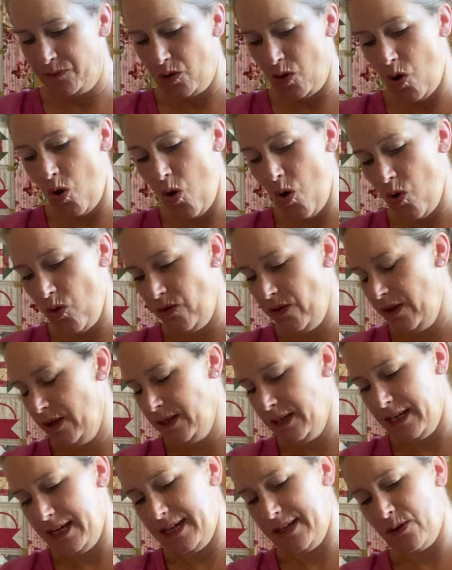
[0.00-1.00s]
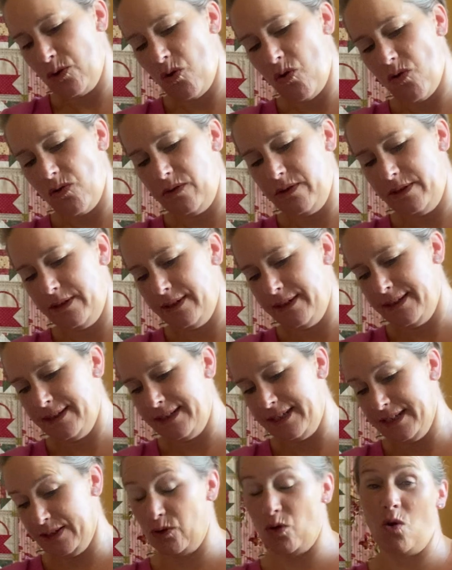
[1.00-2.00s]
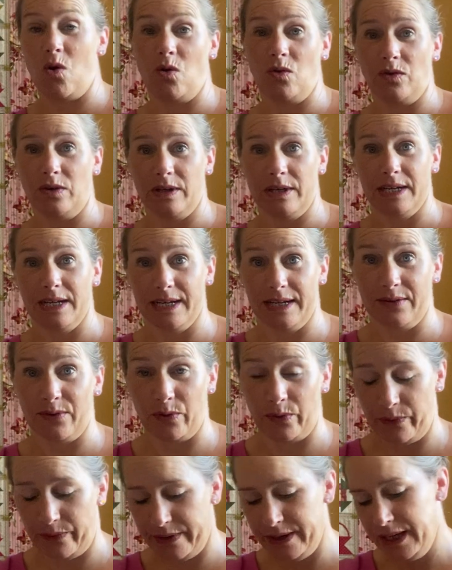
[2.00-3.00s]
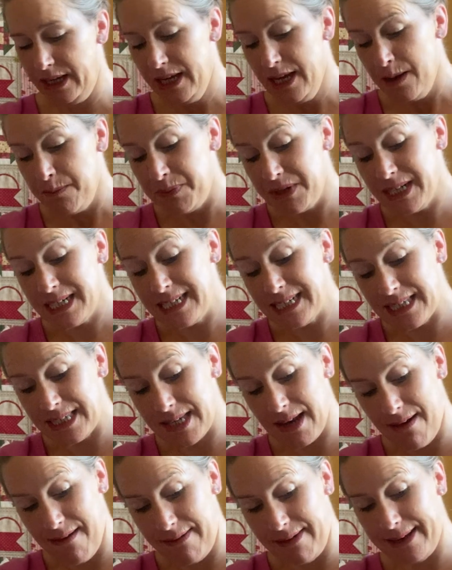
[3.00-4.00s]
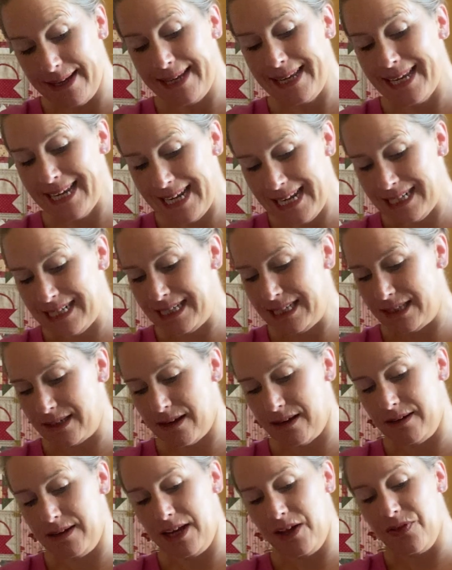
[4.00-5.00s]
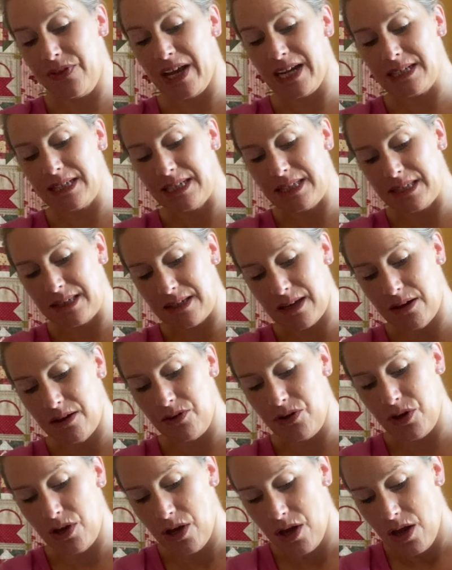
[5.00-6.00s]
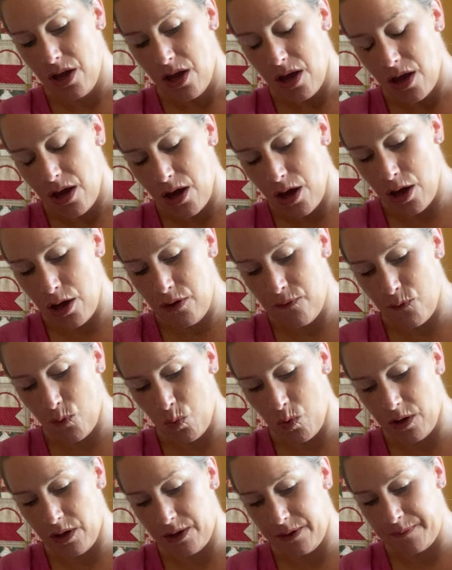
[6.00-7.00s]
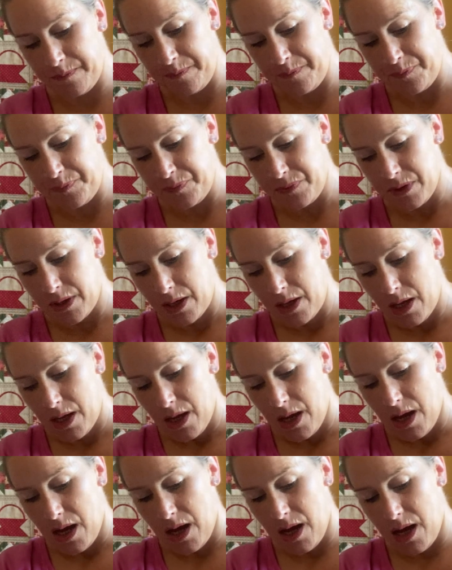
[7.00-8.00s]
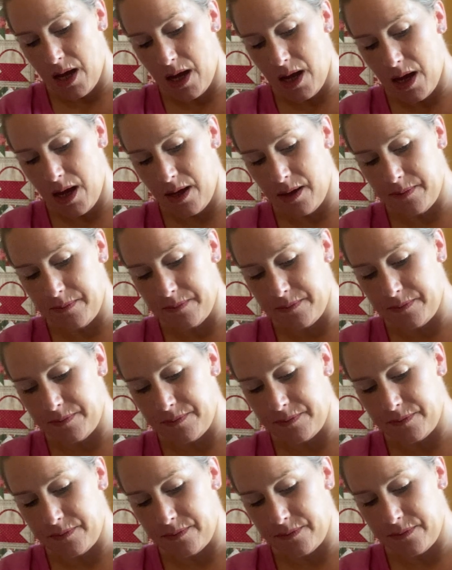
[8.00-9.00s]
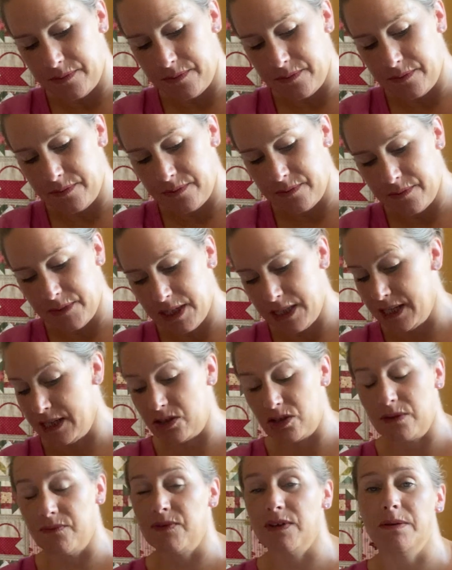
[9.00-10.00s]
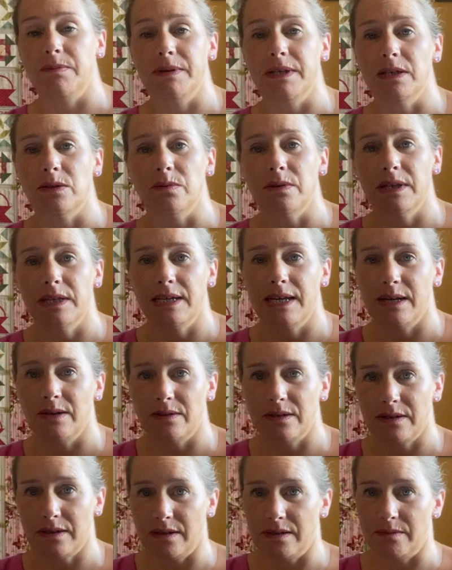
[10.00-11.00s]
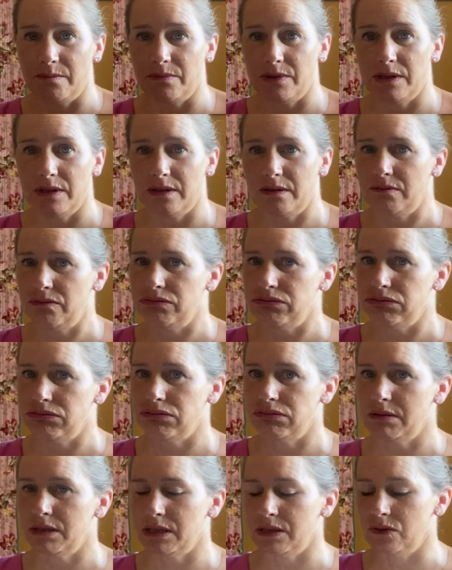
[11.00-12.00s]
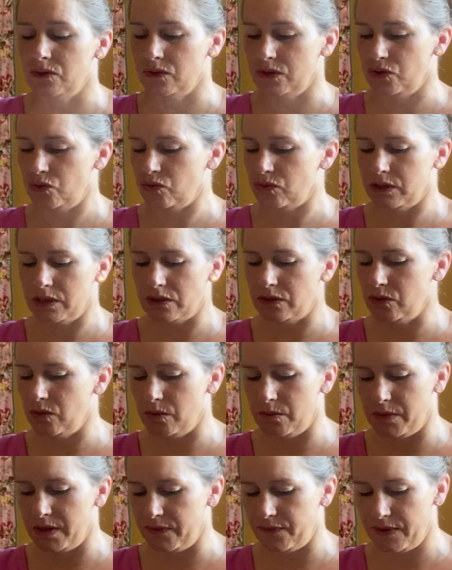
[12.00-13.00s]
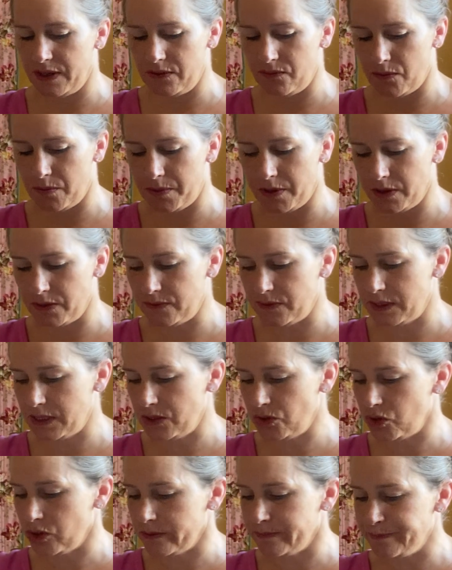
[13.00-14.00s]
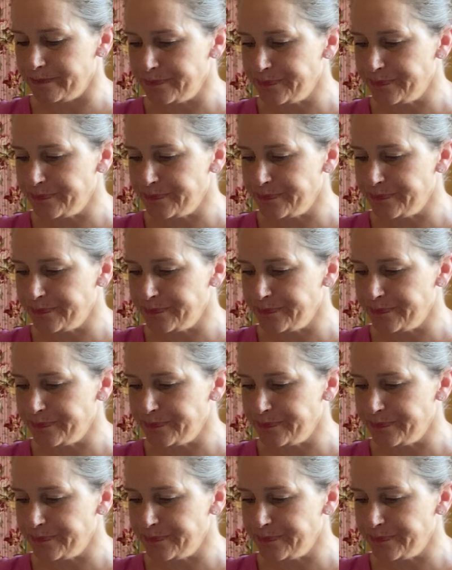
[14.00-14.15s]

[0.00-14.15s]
on and on and on and on. But it is done. It is done. And that is done over one. And actually I'm very pleased with it now it's done, but did not enjoy it. It's not my favourite part of stitching.